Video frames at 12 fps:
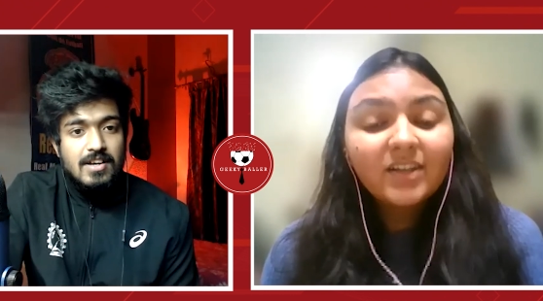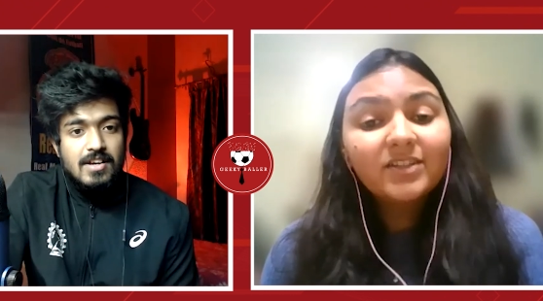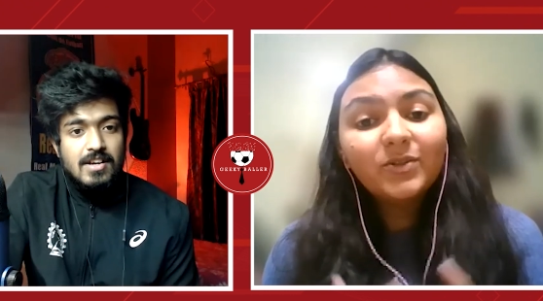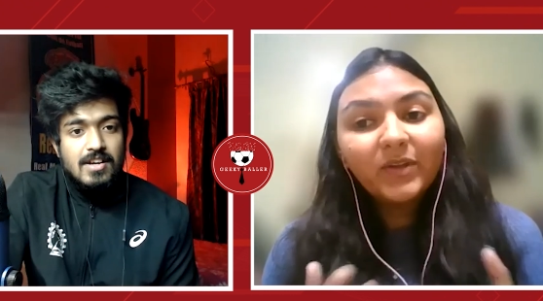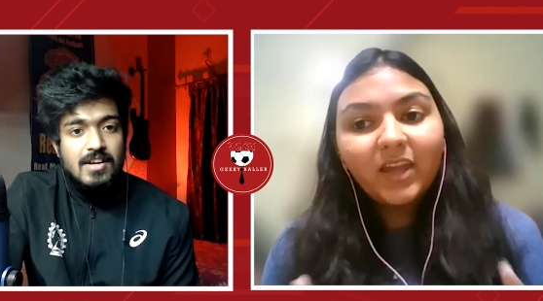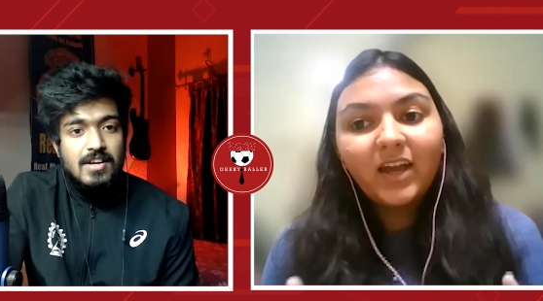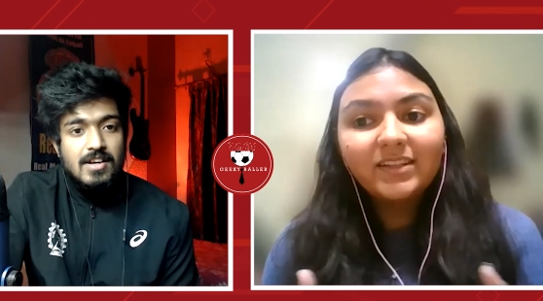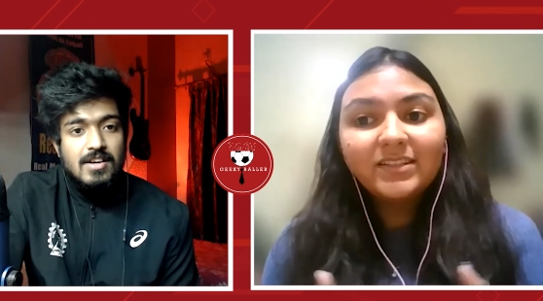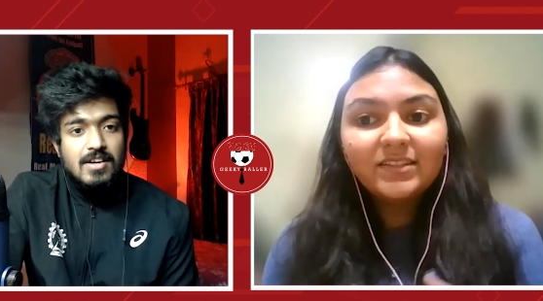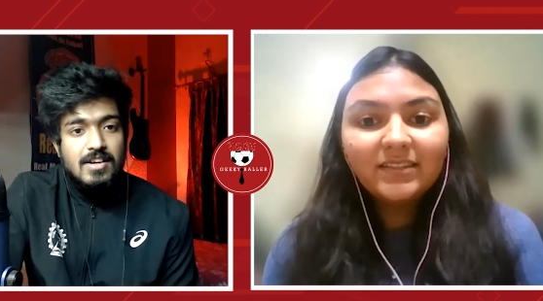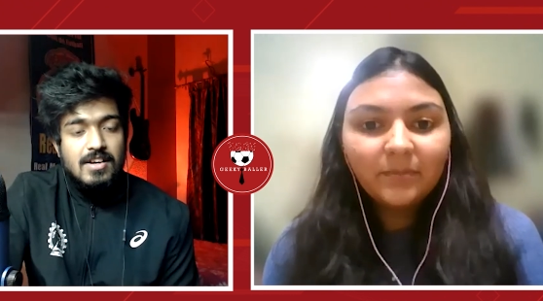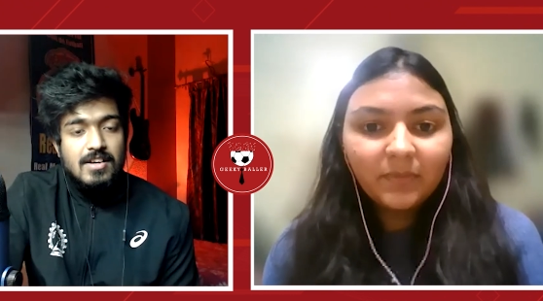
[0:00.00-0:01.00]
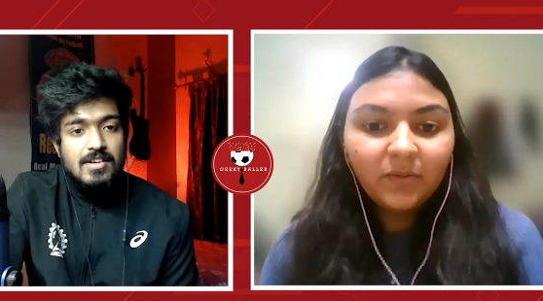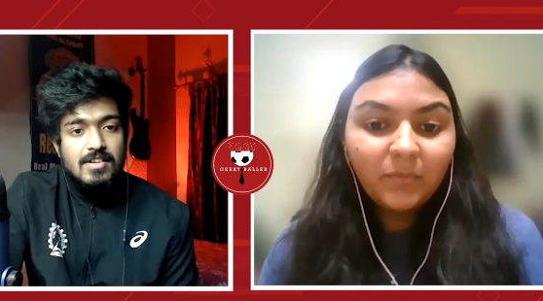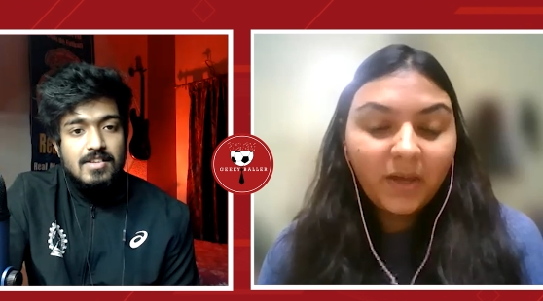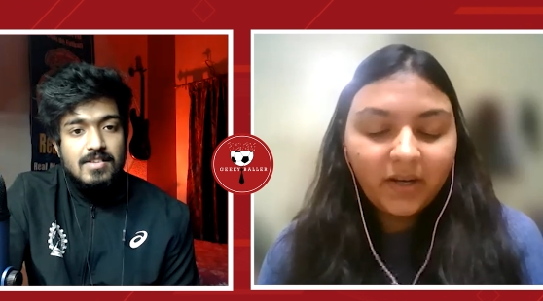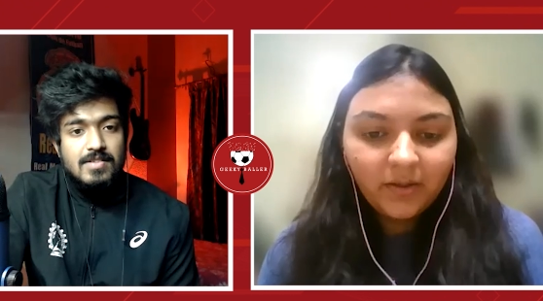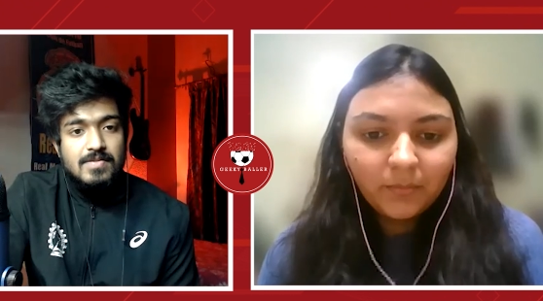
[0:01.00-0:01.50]
Speaker 1: so yeah this is something
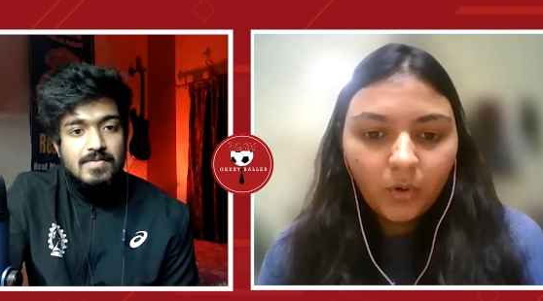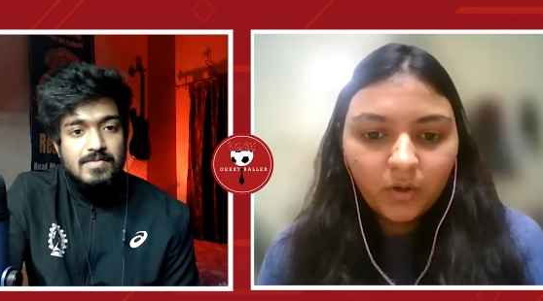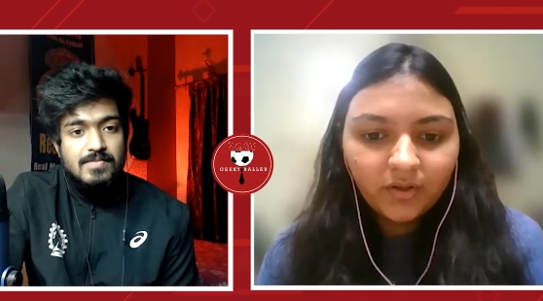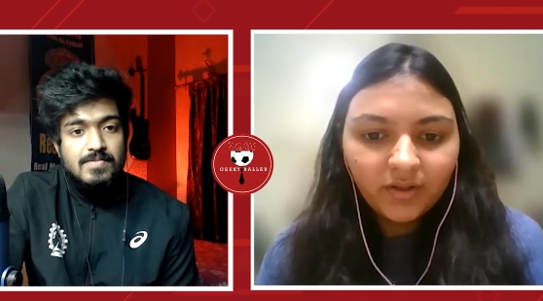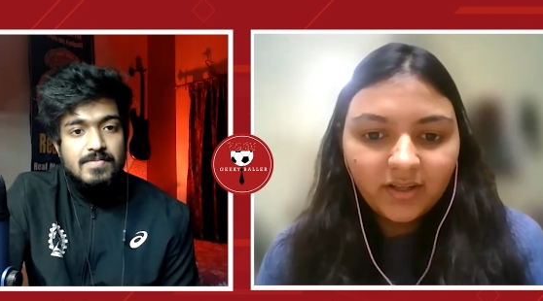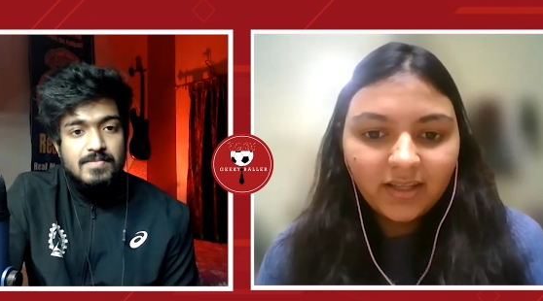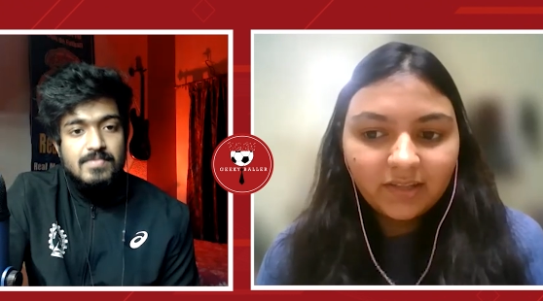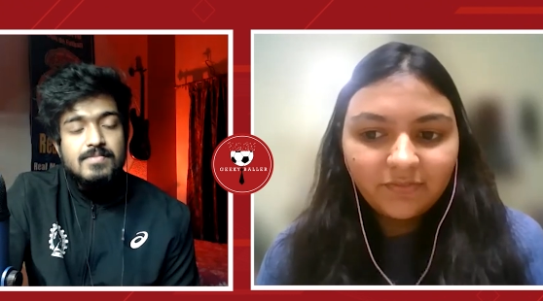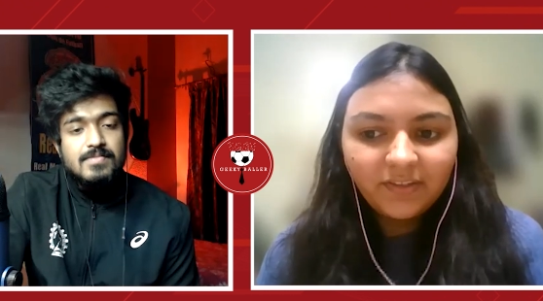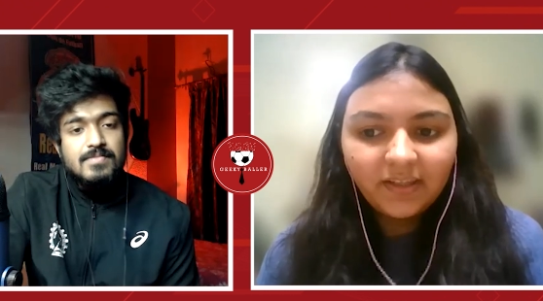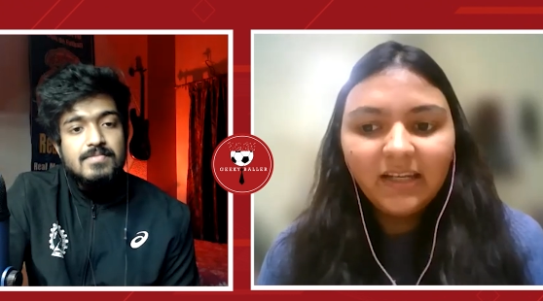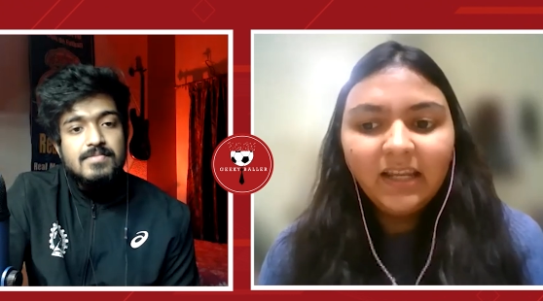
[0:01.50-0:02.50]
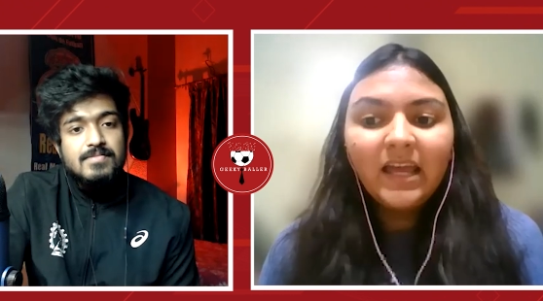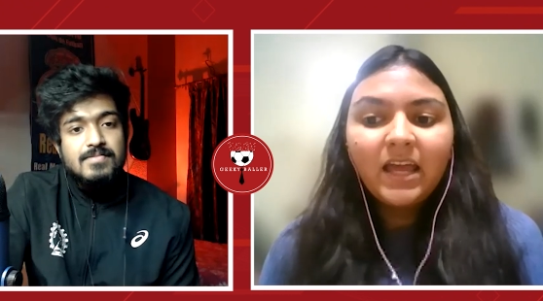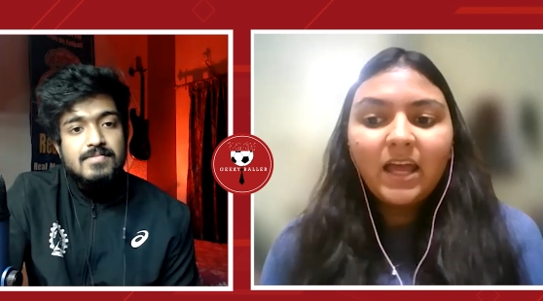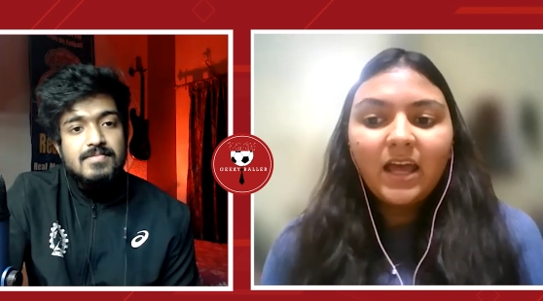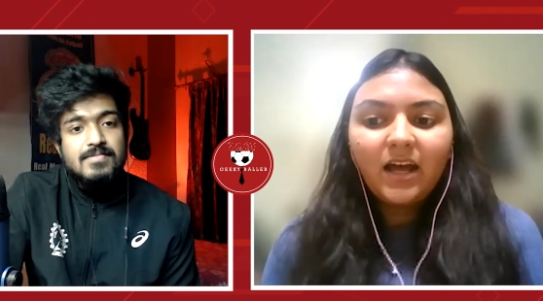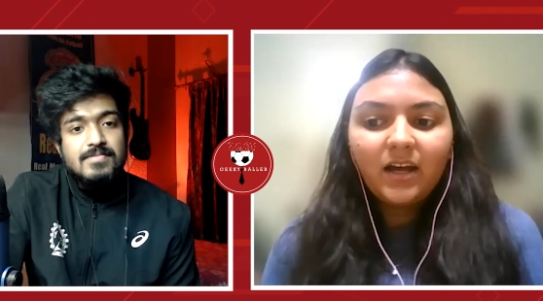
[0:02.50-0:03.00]
very important i feel
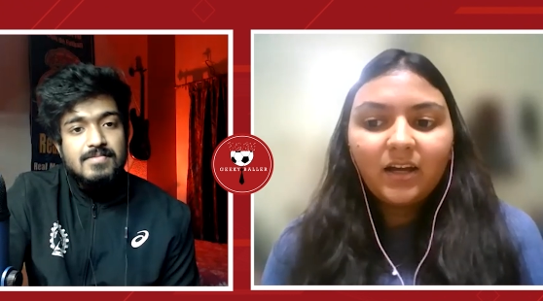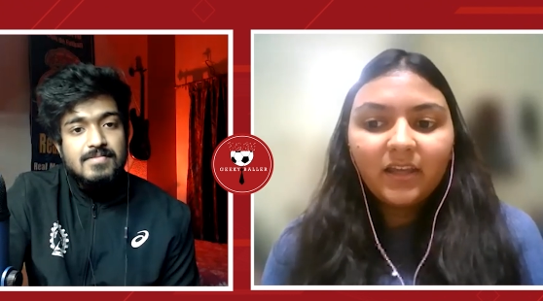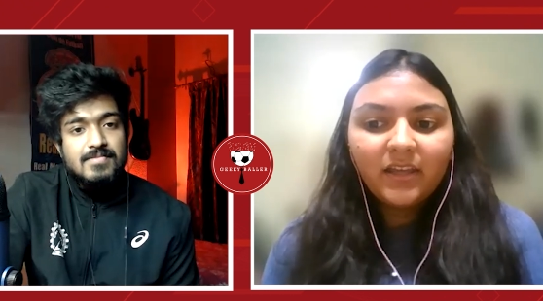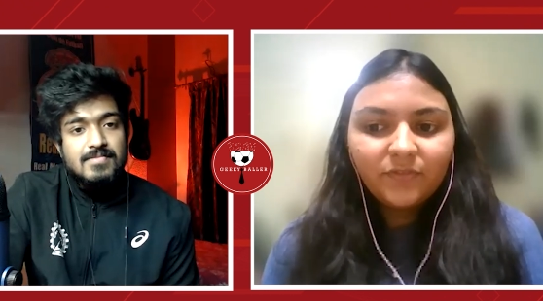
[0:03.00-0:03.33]
uh, mm.